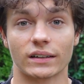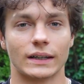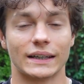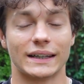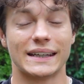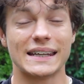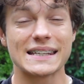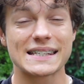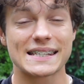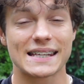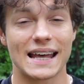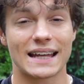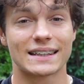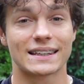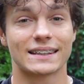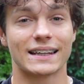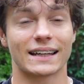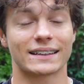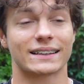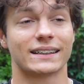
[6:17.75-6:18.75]
He said
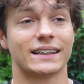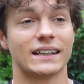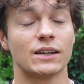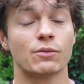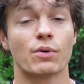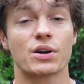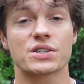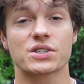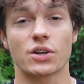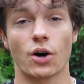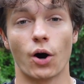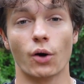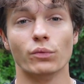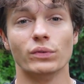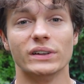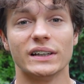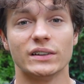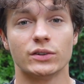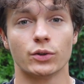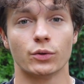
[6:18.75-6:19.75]
that he was
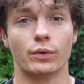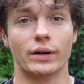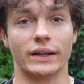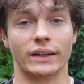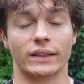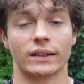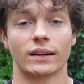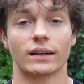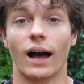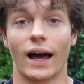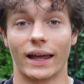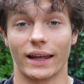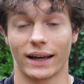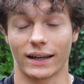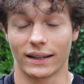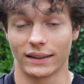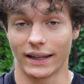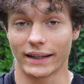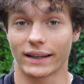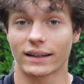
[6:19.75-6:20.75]
only doing
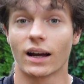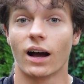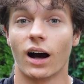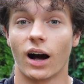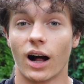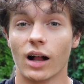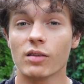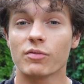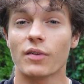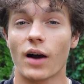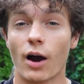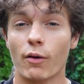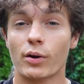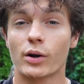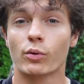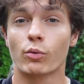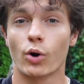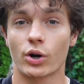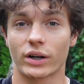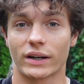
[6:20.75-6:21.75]
like half-hour
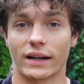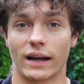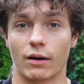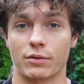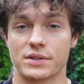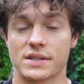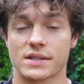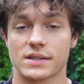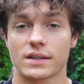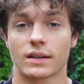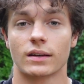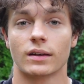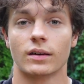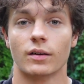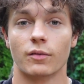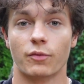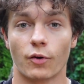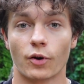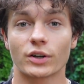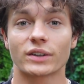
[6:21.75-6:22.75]
workouts
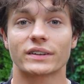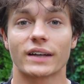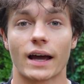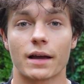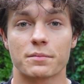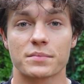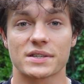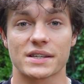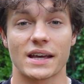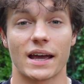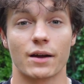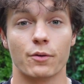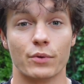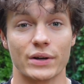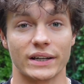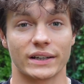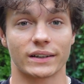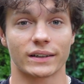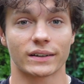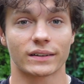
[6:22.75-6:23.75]
4 times a
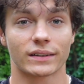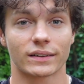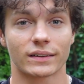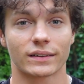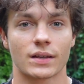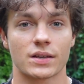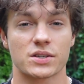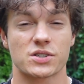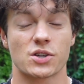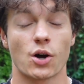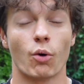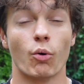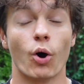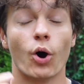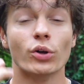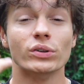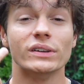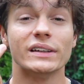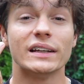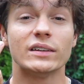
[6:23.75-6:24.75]
week. So
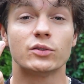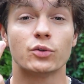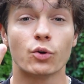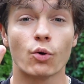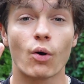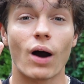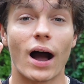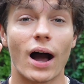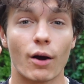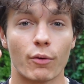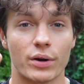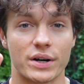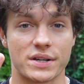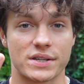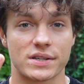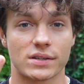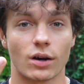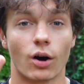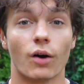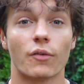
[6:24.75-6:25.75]
only 2
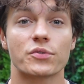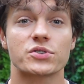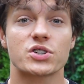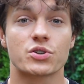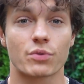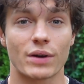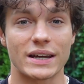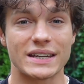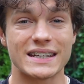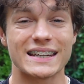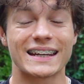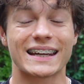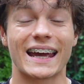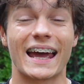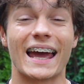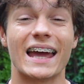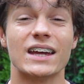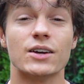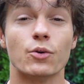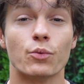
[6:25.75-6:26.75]
hours of training
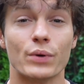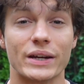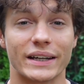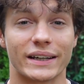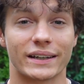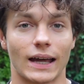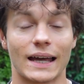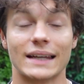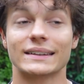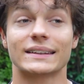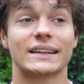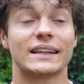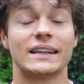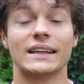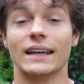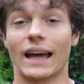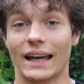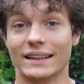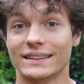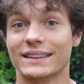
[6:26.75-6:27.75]
a week. And
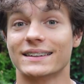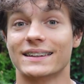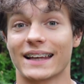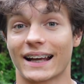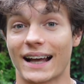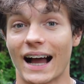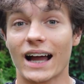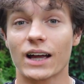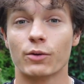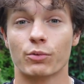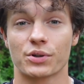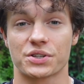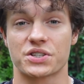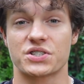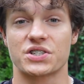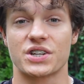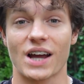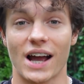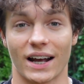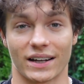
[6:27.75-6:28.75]
the guy was
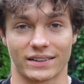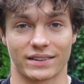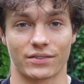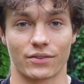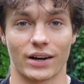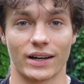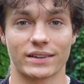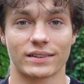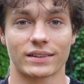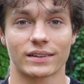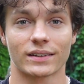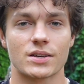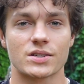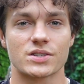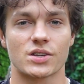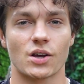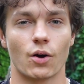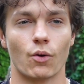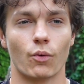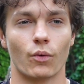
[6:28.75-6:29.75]
jacked, right?
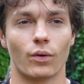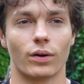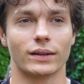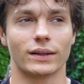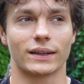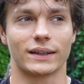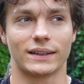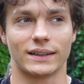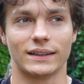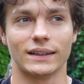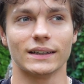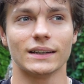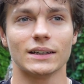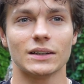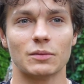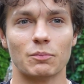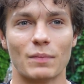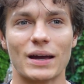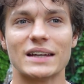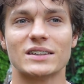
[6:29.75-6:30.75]
So
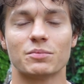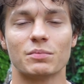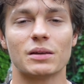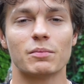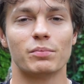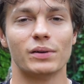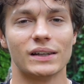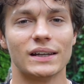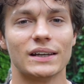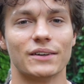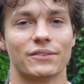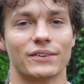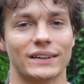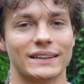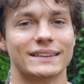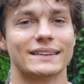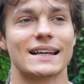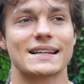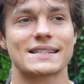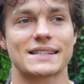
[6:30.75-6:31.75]
he made me believe
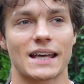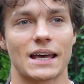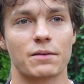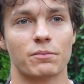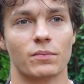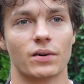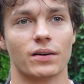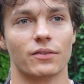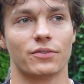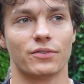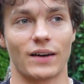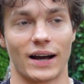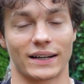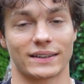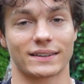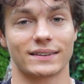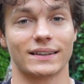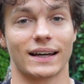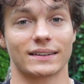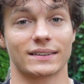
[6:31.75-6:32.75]
in the same
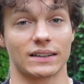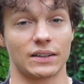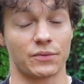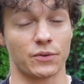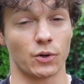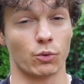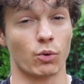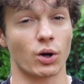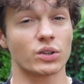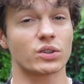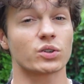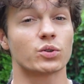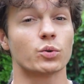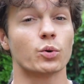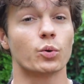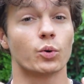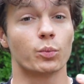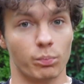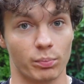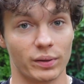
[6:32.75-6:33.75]
fact that if you want
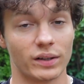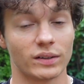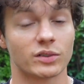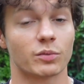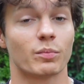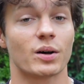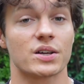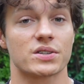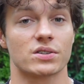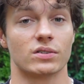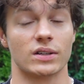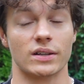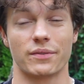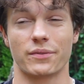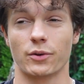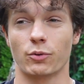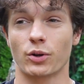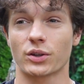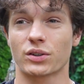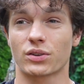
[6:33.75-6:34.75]
to build muscle,
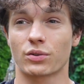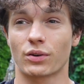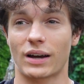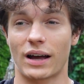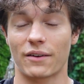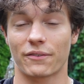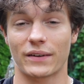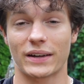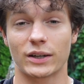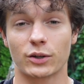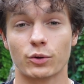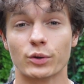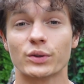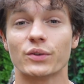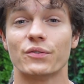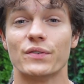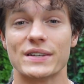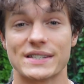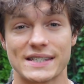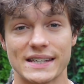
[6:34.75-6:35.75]
if you want to have a good
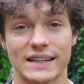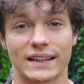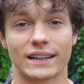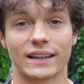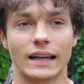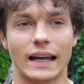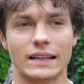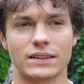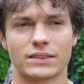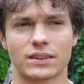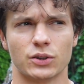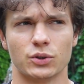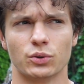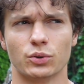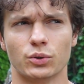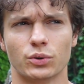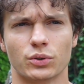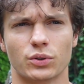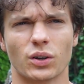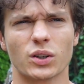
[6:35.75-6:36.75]
physique and
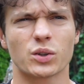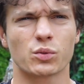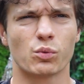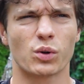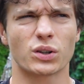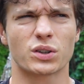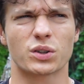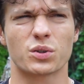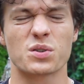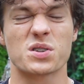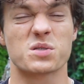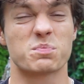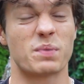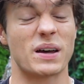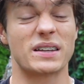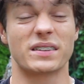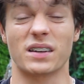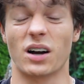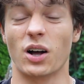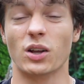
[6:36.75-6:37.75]
you don't want to
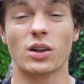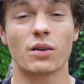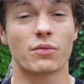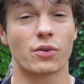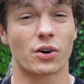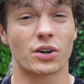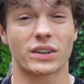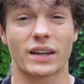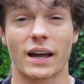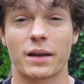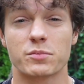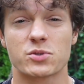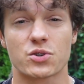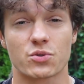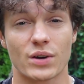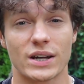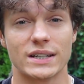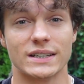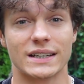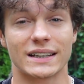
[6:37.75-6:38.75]
spend all of your time
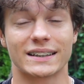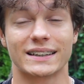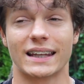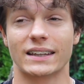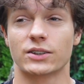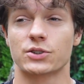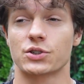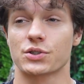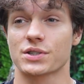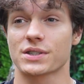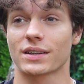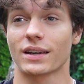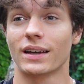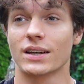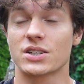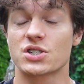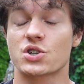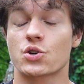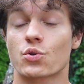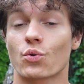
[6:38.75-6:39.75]
training, then just
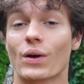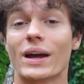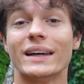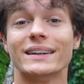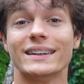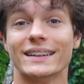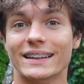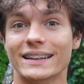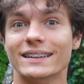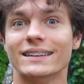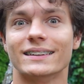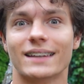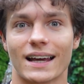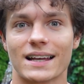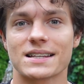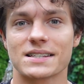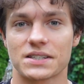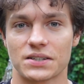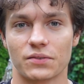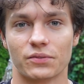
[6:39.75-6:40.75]
train
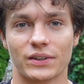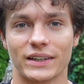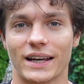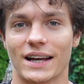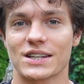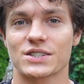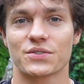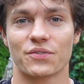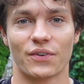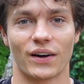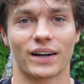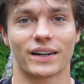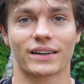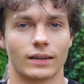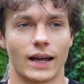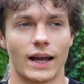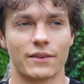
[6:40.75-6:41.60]
intensively as fuck.